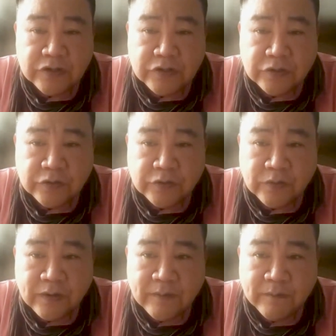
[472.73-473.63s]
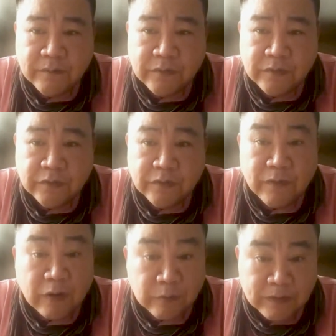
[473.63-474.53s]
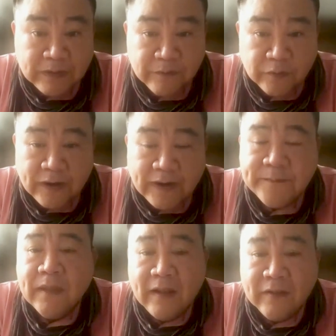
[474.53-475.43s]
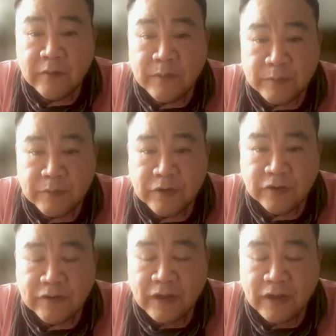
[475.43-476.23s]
development, right? And to the people that you